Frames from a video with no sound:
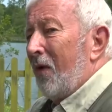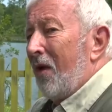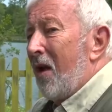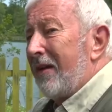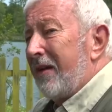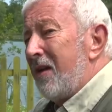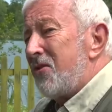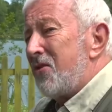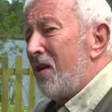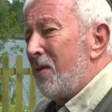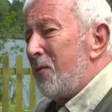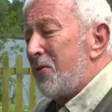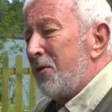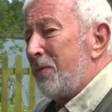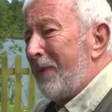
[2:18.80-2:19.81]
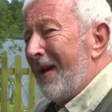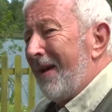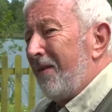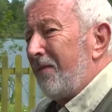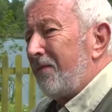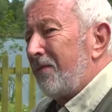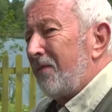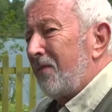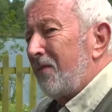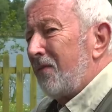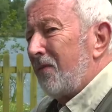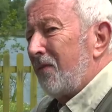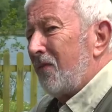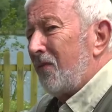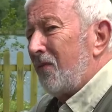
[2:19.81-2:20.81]
Well, I guess I was about,
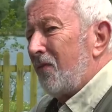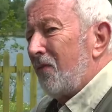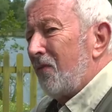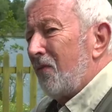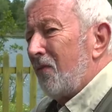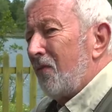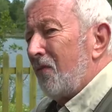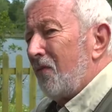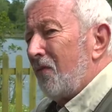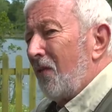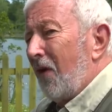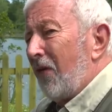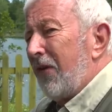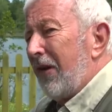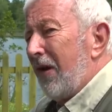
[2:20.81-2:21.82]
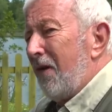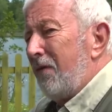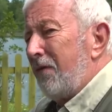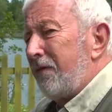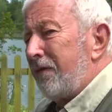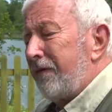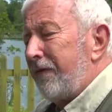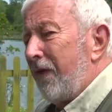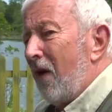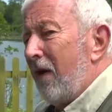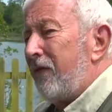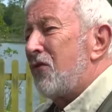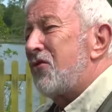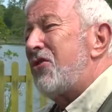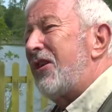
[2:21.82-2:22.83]
I don't know,
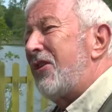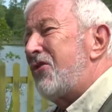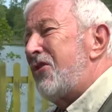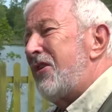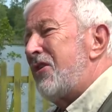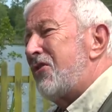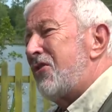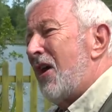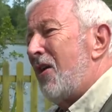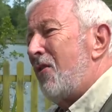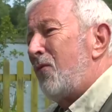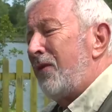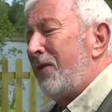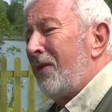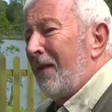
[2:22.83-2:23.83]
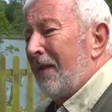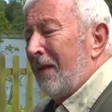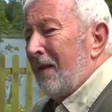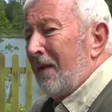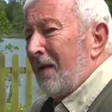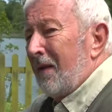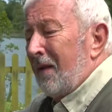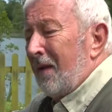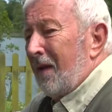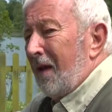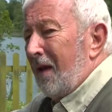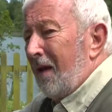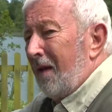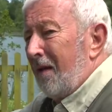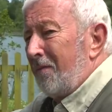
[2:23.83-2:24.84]
five or six years old, and
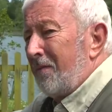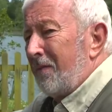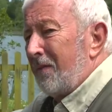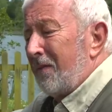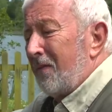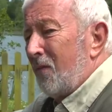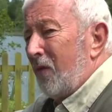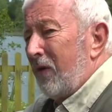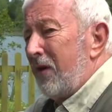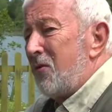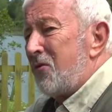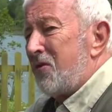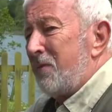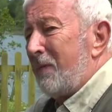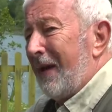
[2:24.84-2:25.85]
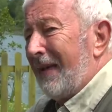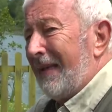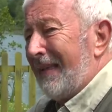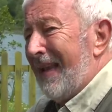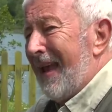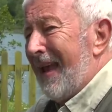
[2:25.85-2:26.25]
um, we used to make